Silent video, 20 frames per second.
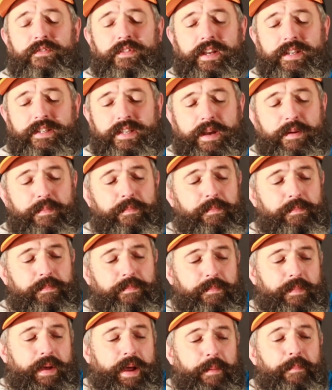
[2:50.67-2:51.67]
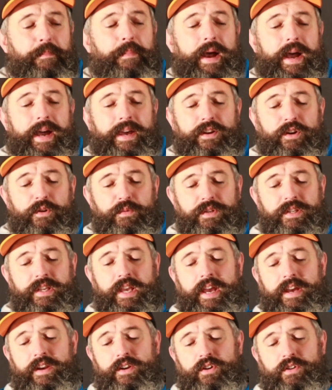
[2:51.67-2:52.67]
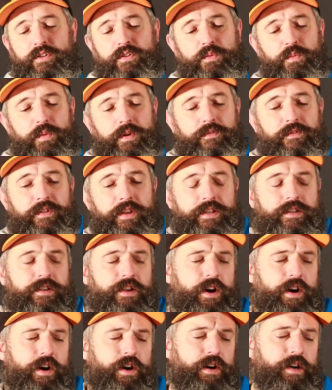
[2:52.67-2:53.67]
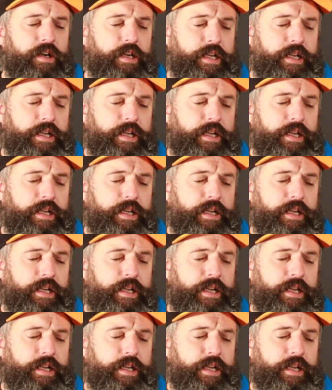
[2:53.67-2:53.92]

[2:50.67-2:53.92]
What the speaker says: That's how bad I was getting on with this car.